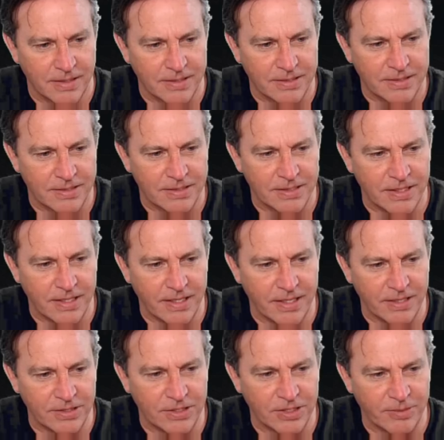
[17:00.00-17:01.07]
Let's see.
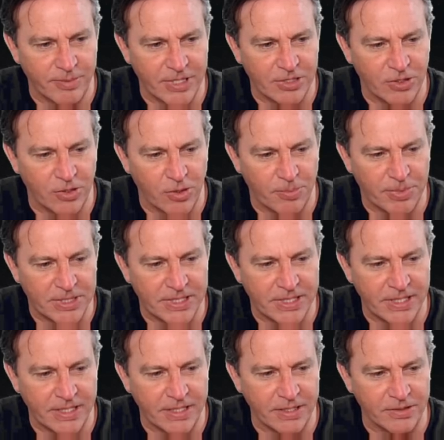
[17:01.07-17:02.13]
It took me to a
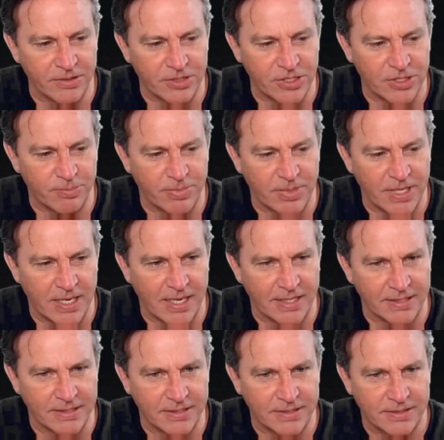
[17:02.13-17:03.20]
particular
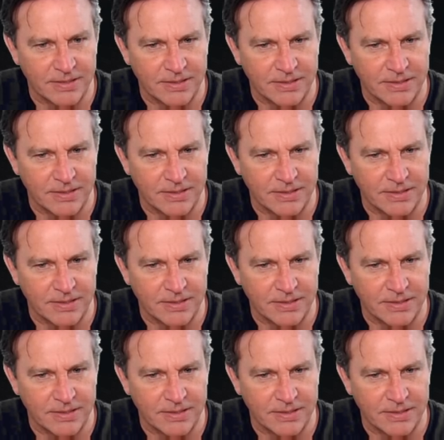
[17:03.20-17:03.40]
spot.